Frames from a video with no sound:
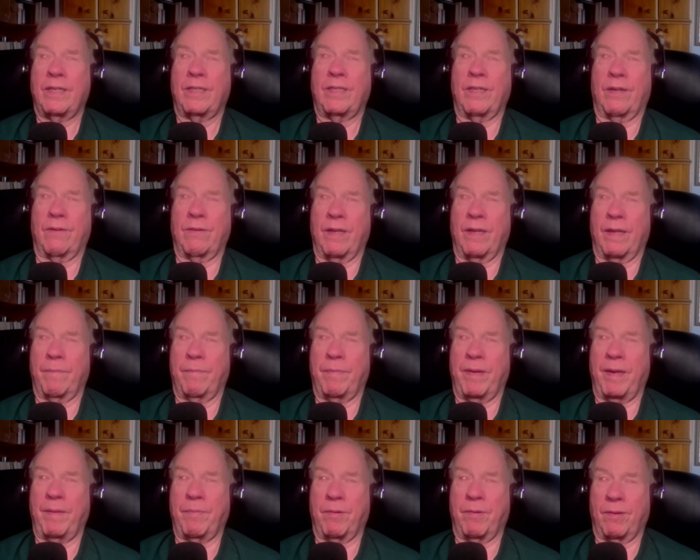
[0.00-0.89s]
so that
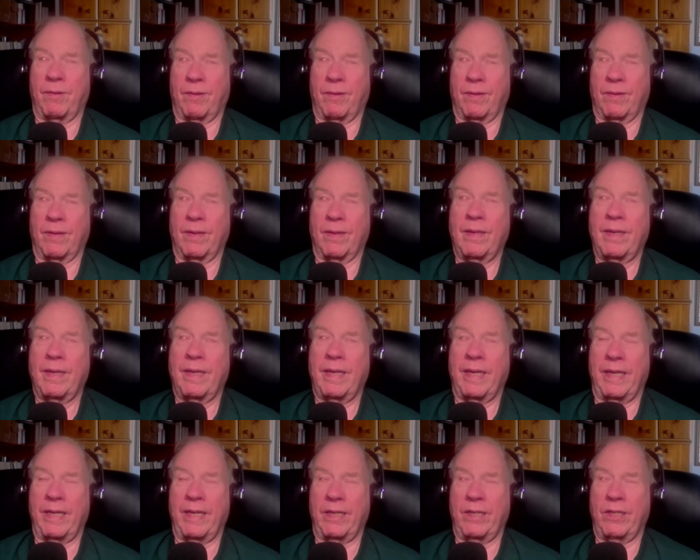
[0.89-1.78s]
people
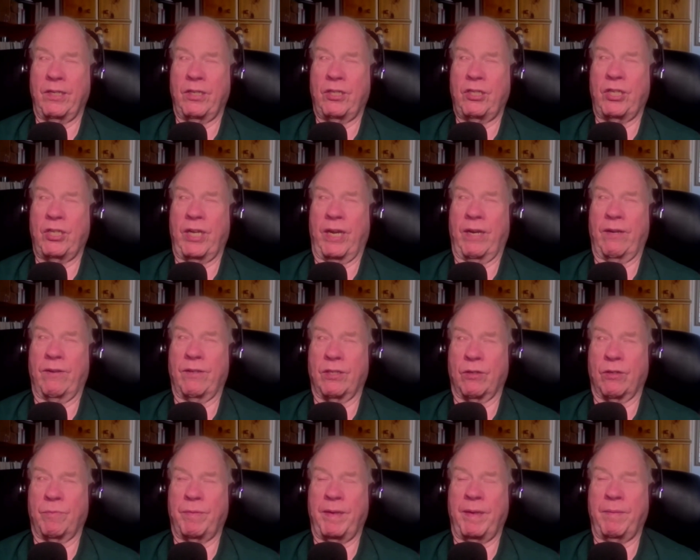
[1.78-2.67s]
in chairs
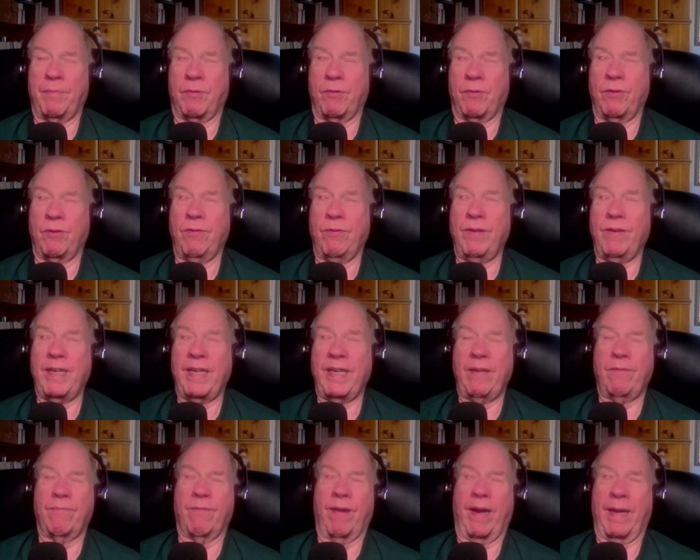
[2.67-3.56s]
or people who
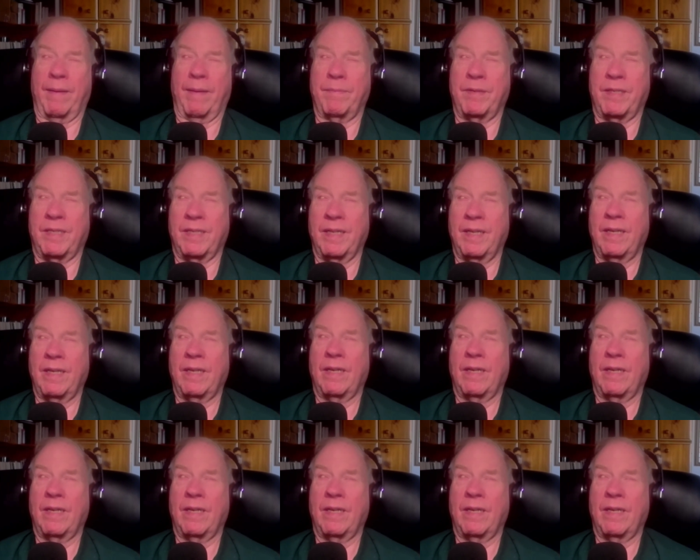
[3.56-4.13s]
need ramps,